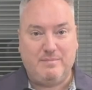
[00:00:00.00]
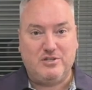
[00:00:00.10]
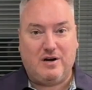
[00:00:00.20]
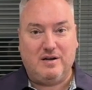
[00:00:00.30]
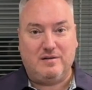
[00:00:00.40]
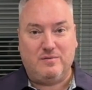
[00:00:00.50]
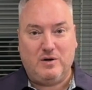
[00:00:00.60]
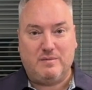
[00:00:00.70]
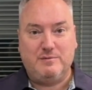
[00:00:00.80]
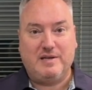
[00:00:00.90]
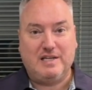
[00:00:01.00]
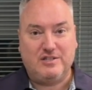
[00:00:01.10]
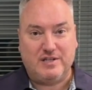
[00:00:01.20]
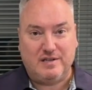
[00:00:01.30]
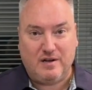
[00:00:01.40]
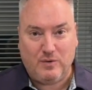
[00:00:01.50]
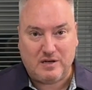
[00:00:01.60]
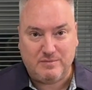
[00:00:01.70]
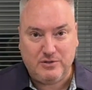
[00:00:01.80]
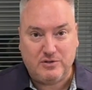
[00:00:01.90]
I'm John. Welcome to my kitchen, and
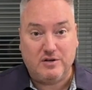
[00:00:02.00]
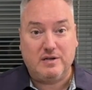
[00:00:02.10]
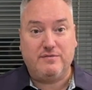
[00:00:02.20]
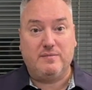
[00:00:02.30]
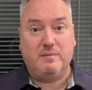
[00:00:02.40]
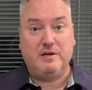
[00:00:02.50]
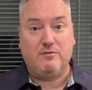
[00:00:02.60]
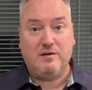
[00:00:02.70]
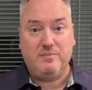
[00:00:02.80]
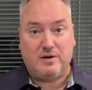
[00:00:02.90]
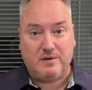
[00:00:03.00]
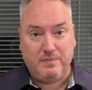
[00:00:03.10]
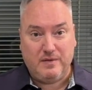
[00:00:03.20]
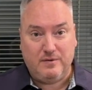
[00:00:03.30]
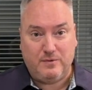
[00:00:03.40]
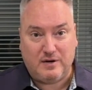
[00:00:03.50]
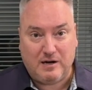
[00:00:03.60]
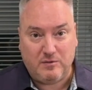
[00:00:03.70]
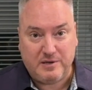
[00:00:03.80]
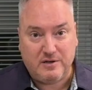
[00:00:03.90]
welcome to Cooking from the Big Red Book, where I
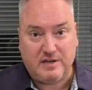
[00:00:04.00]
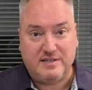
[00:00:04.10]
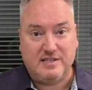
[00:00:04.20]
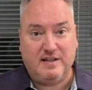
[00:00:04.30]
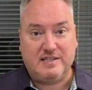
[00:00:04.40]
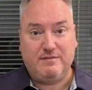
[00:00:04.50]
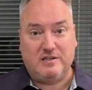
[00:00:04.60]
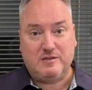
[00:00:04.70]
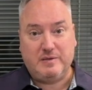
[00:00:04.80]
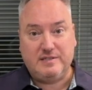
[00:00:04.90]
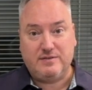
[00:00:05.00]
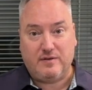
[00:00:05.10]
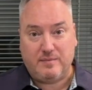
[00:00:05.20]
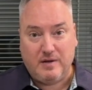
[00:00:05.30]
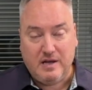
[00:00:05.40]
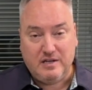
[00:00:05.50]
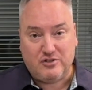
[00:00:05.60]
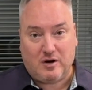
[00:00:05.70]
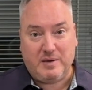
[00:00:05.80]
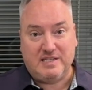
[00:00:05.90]
will be cooking selected recipes from
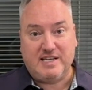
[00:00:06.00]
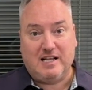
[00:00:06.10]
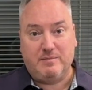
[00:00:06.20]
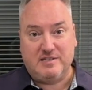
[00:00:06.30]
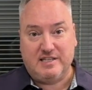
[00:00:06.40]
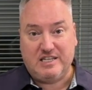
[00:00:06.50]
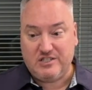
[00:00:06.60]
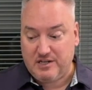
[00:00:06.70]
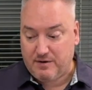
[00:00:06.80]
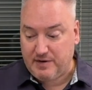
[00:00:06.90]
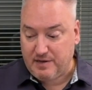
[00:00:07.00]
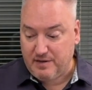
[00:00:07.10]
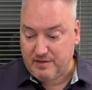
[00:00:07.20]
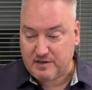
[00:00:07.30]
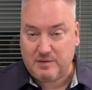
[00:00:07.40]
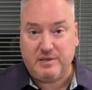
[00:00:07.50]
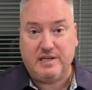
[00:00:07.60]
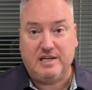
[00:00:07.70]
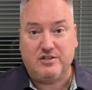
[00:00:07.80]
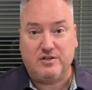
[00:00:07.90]
Charmaine Solomon's legendary The Complete
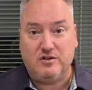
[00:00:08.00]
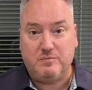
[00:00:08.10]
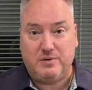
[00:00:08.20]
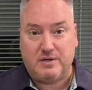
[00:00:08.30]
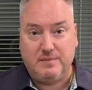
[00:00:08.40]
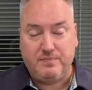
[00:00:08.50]
Asian Cookbook.